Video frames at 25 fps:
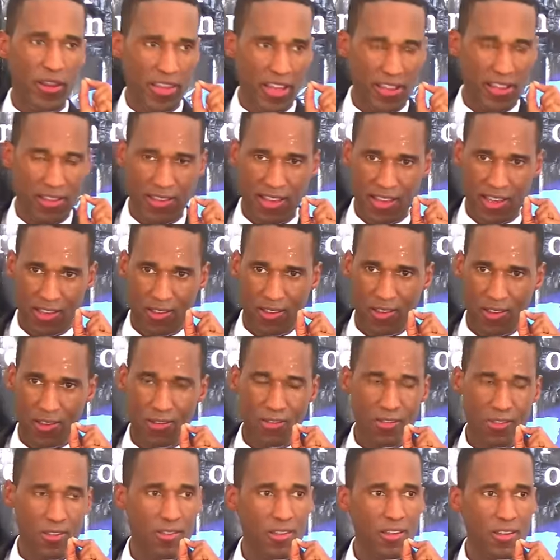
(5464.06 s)
brothers and
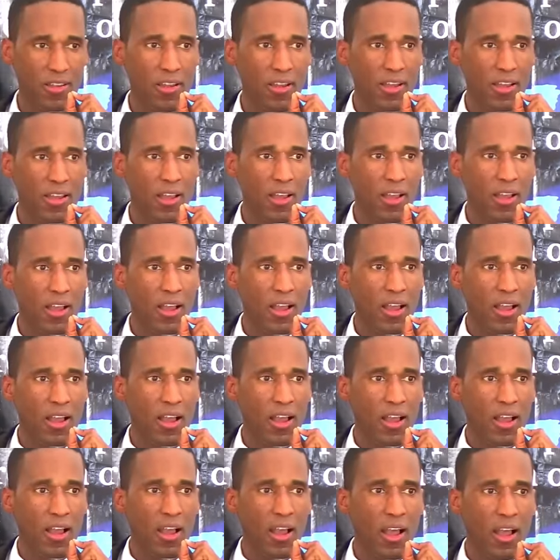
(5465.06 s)
sisters,
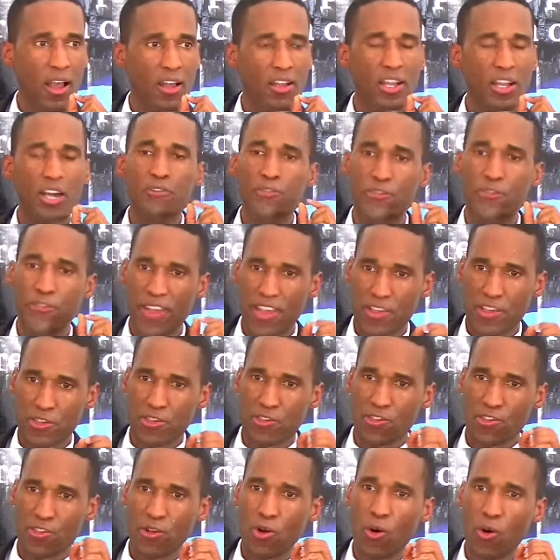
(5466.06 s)

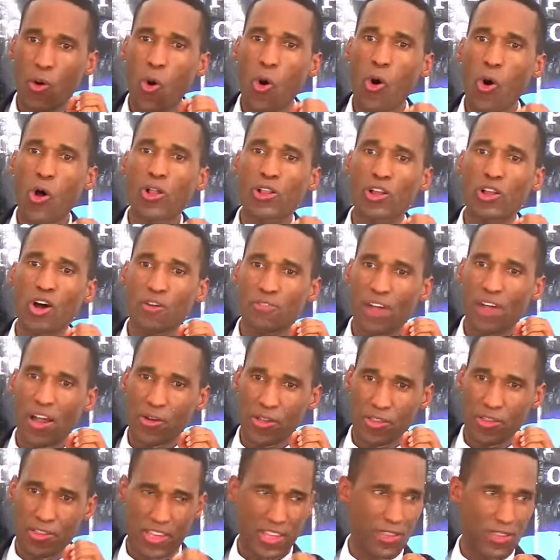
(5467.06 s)
confess all of
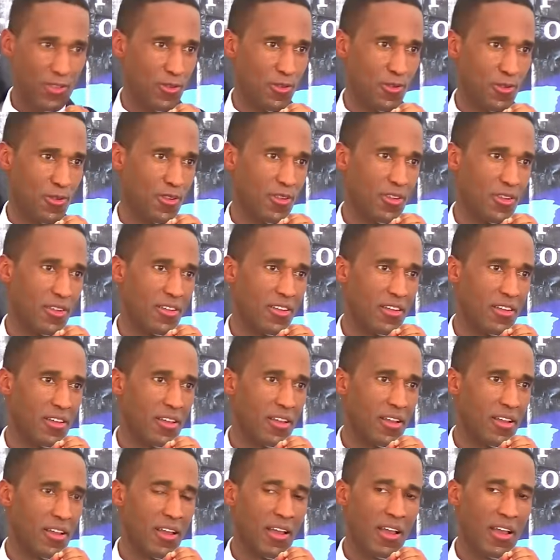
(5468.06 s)
our sins
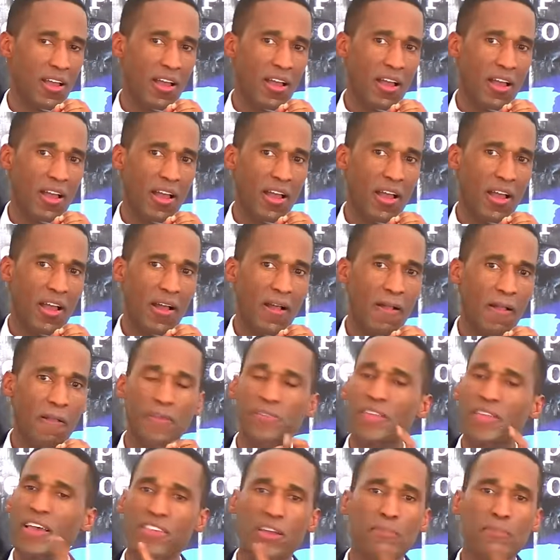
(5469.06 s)

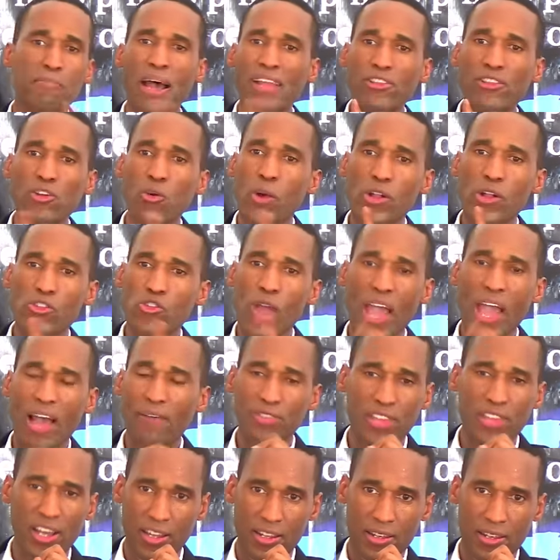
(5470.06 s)
doesn't matter what you
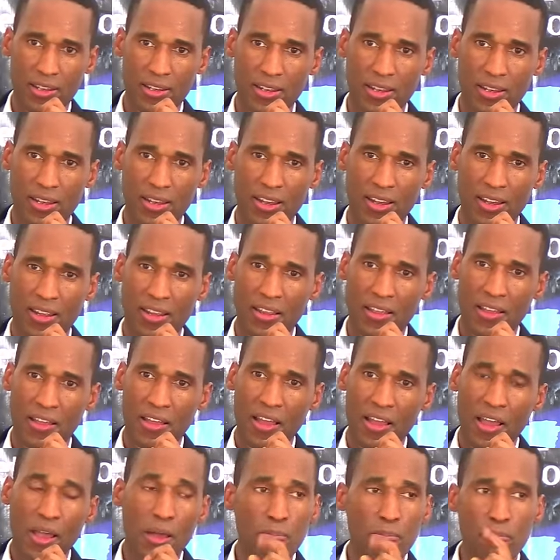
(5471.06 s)
have done.
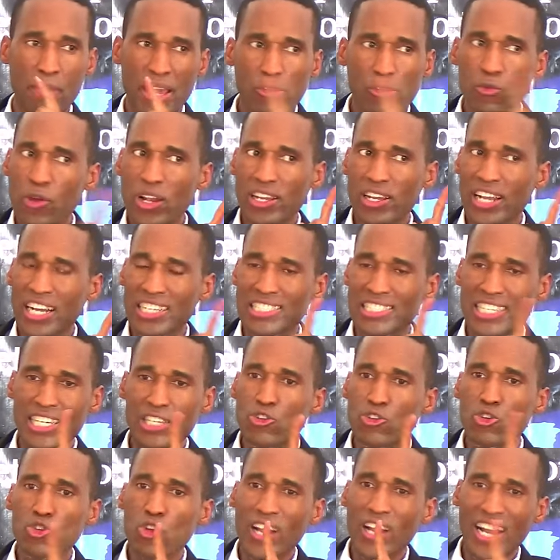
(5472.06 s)
Men will
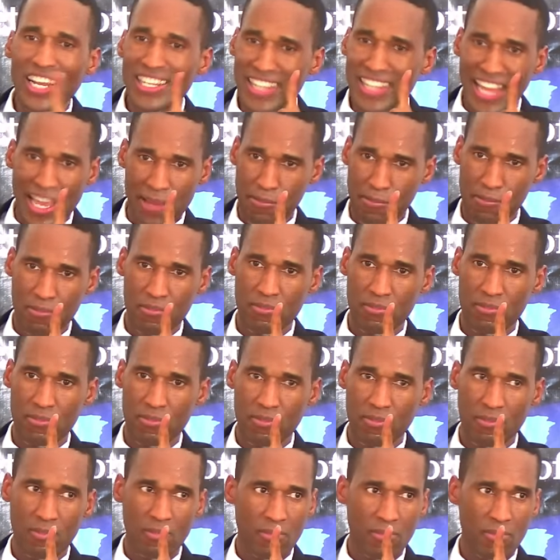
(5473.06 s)
continue to
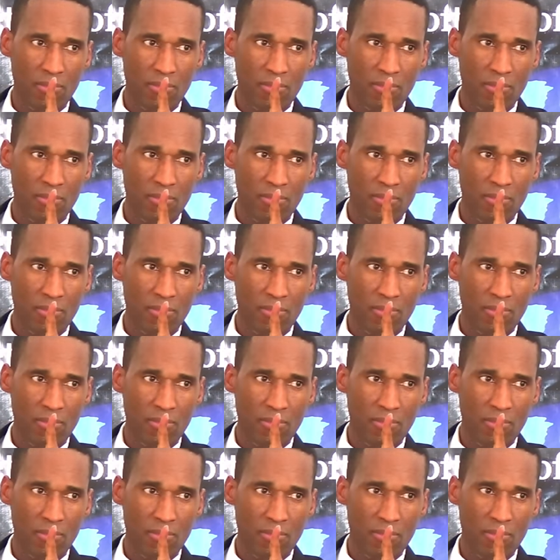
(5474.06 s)
condemn